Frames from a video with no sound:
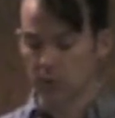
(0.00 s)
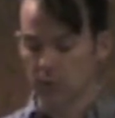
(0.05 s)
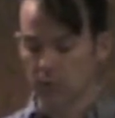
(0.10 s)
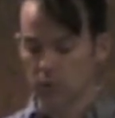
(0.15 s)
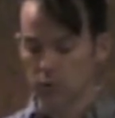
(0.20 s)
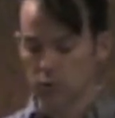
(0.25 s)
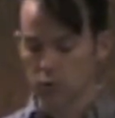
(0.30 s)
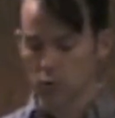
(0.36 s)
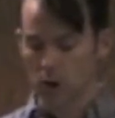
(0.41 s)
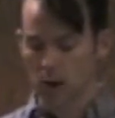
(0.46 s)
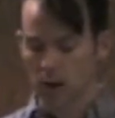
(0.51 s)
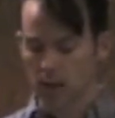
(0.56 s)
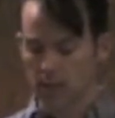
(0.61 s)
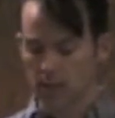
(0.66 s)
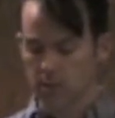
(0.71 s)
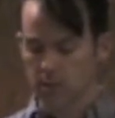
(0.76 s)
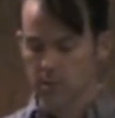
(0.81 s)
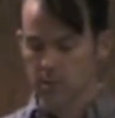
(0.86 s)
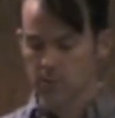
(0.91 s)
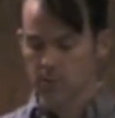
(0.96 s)
of those
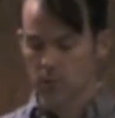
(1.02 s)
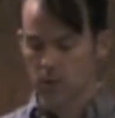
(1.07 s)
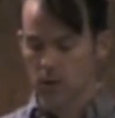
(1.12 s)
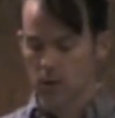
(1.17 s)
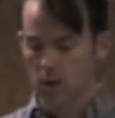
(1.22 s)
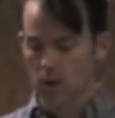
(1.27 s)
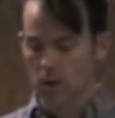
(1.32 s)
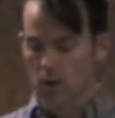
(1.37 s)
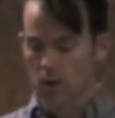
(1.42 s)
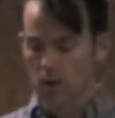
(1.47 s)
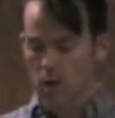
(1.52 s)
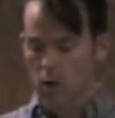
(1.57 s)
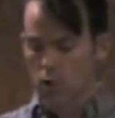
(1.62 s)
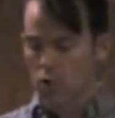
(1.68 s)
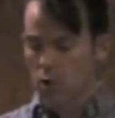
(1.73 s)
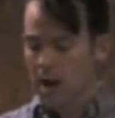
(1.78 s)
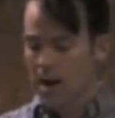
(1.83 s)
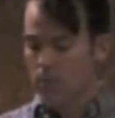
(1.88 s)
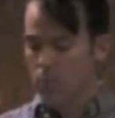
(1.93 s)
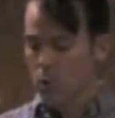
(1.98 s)
rocks.
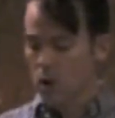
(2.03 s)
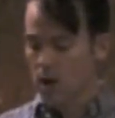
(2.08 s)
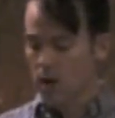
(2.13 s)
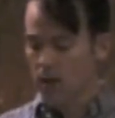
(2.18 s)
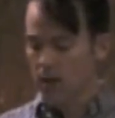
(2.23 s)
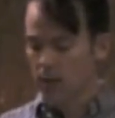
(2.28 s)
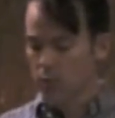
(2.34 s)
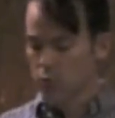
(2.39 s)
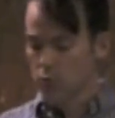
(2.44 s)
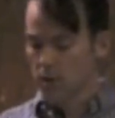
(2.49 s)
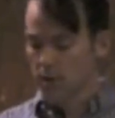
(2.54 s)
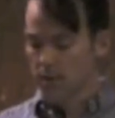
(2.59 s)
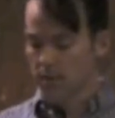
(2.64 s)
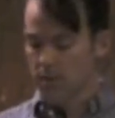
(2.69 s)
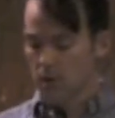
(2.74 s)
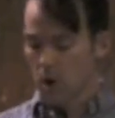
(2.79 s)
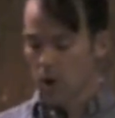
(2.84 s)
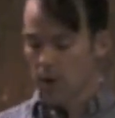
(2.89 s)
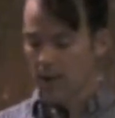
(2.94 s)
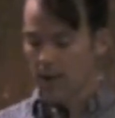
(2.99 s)
Cromwell had run us
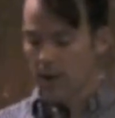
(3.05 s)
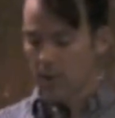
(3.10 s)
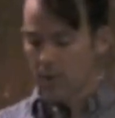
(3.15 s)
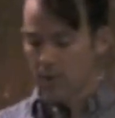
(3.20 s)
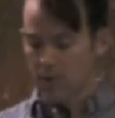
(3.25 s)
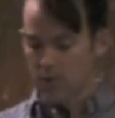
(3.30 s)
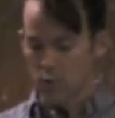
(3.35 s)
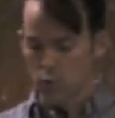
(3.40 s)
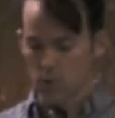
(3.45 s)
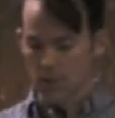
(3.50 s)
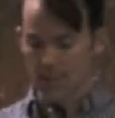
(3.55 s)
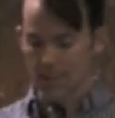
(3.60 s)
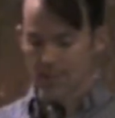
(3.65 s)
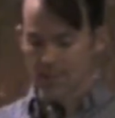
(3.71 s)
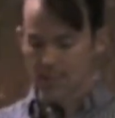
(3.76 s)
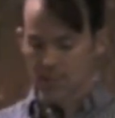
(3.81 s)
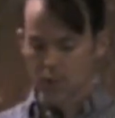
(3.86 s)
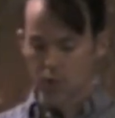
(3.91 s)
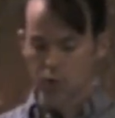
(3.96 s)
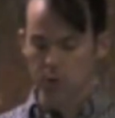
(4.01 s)
all out this way
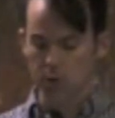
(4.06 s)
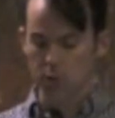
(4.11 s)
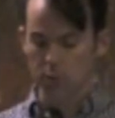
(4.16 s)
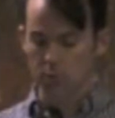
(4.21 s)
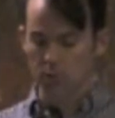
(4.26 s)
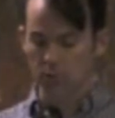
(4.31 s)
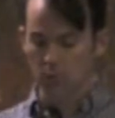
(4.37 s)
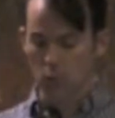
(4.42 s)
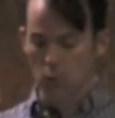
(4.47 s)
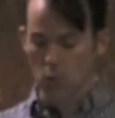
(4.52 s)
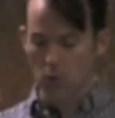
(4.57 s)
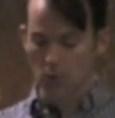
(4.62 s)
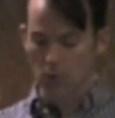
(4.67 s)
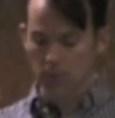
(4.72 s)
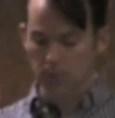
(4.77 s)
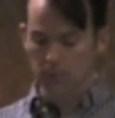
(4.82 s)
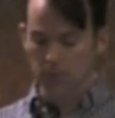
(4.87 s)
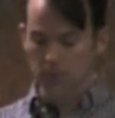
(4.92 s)
centuries before.